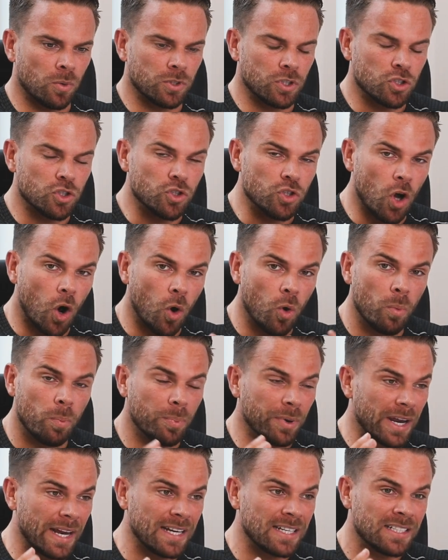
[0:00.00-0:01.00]
there's no
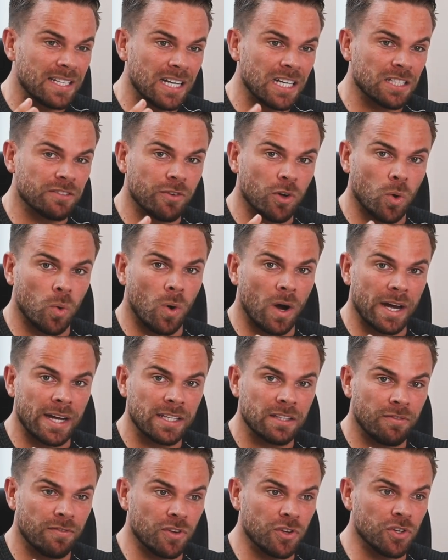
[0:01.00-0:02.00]
brain cells
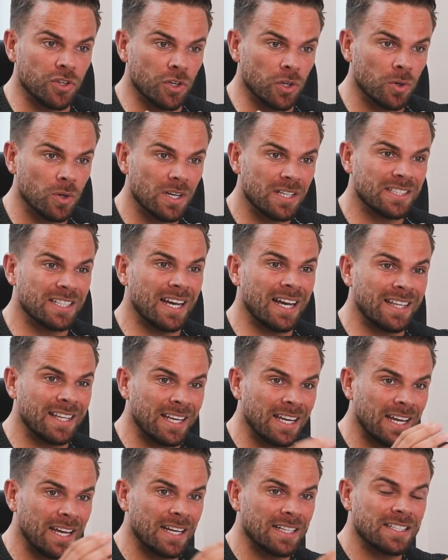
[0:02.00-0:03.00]
required for you to
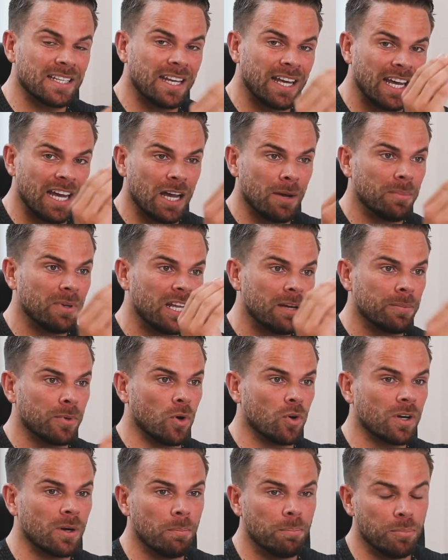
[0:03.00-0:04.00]
adhere to the Herbalife
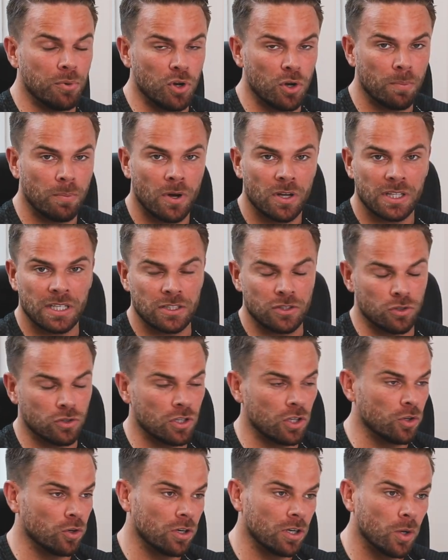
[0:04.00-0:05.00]
program. Boom Bod is just
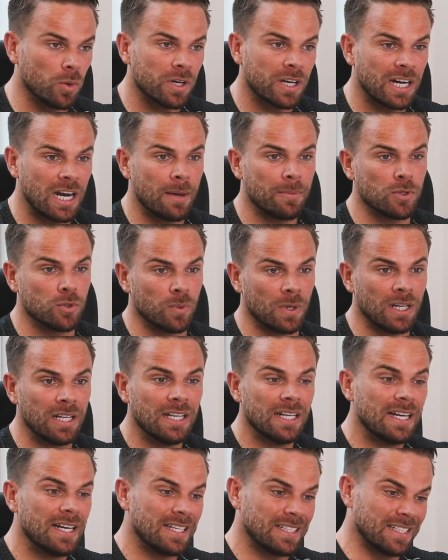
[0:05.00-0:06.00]
another load of crap as well.
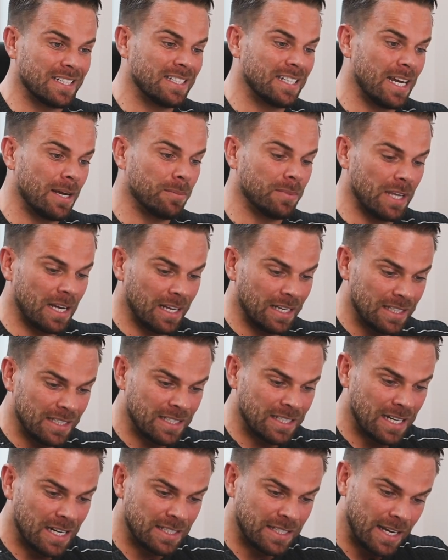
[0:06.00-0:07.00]
It's the same thing, a little
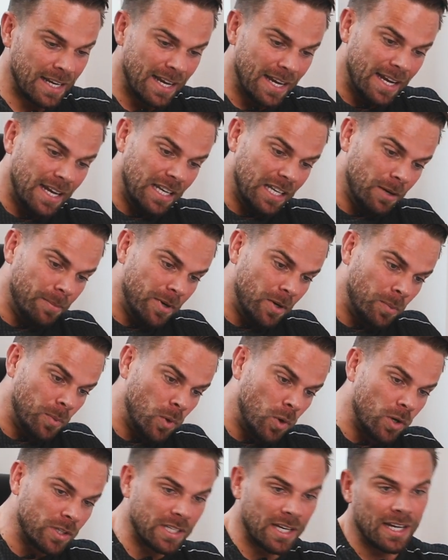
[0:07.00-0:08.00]
sachet, a little bit of
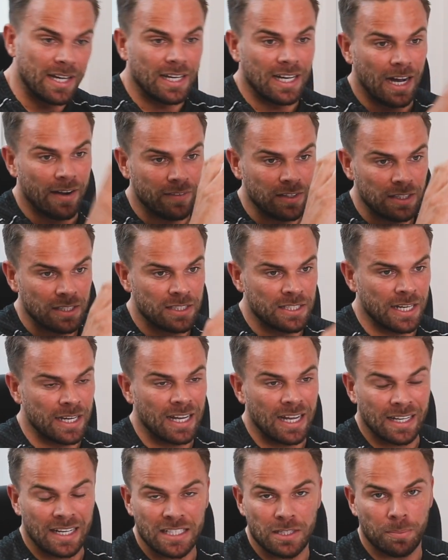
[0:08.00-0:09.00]
water, have a little
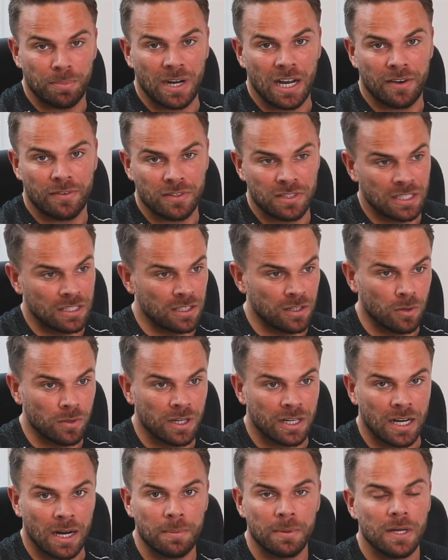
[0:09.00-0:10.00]
drink, and that's your breakfast. It's a load
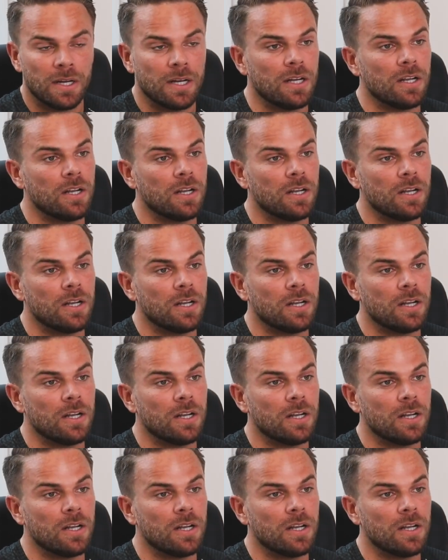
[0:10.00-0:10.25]
of crap.